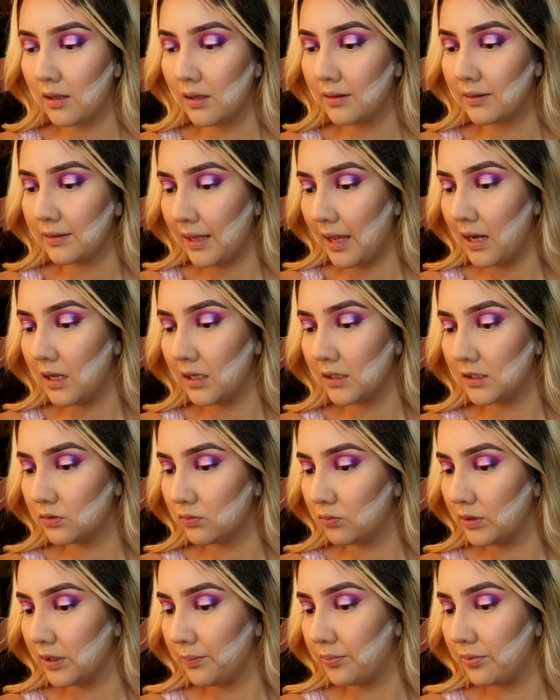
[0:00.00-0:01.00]
That looks
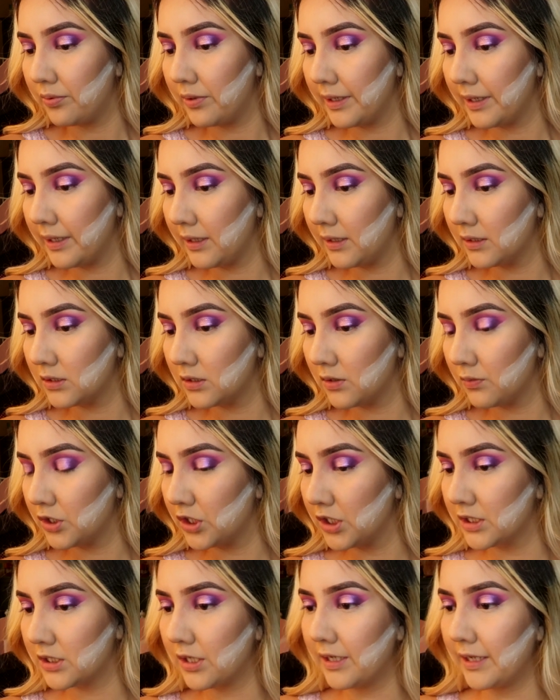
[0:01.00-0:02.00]
really pretty. So we're
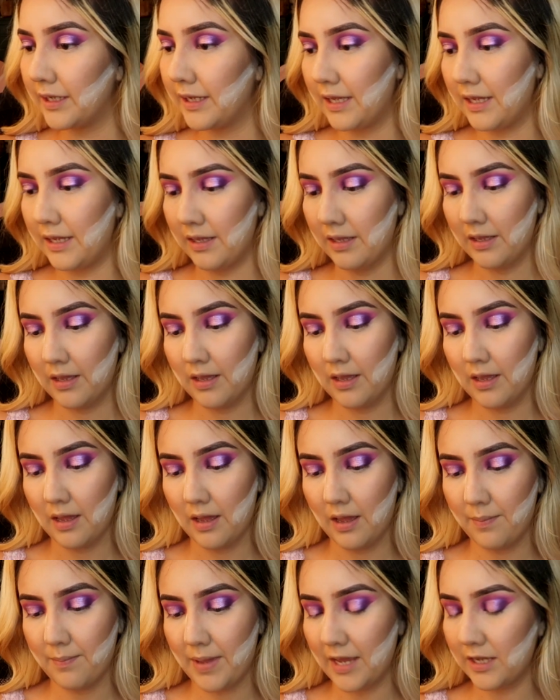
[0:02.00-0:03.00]
just going to get
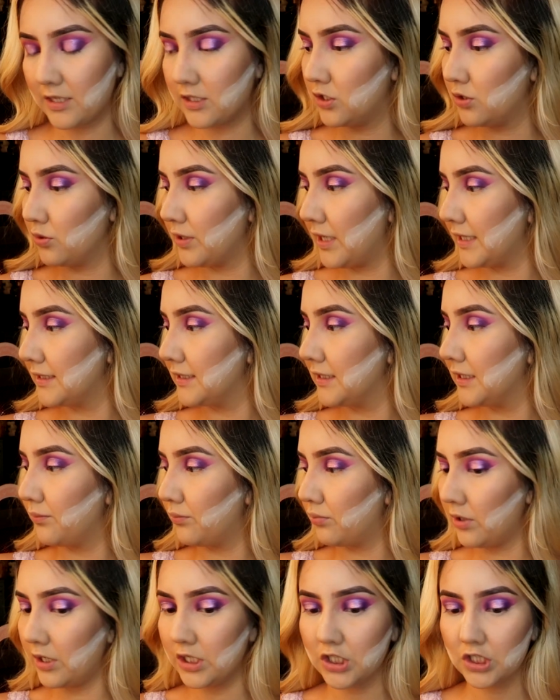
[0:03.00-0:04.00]
a MAC 219
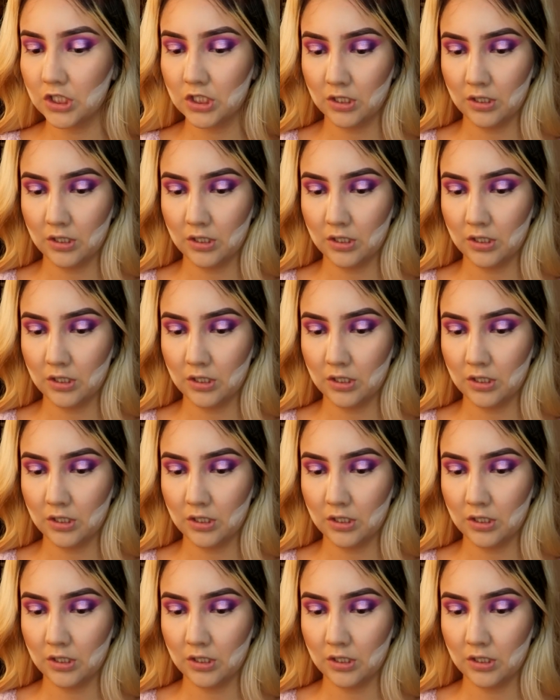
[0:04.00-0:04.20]
brush.